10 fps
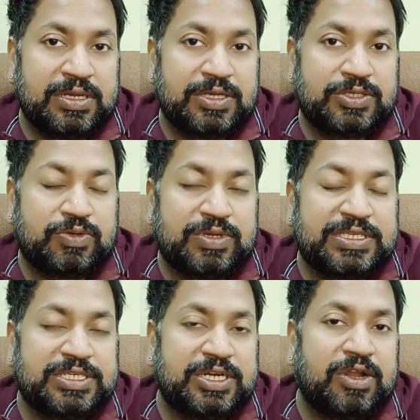So
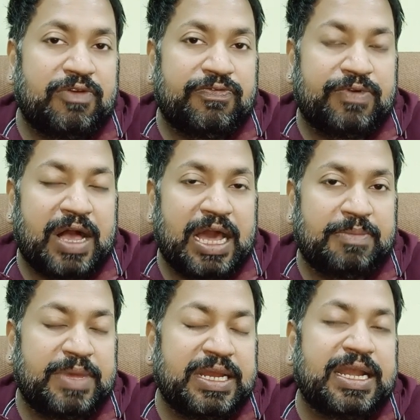instead of
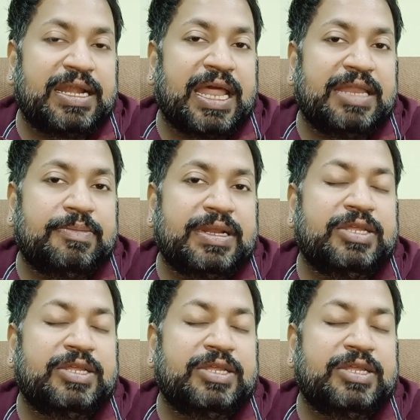harming that animal,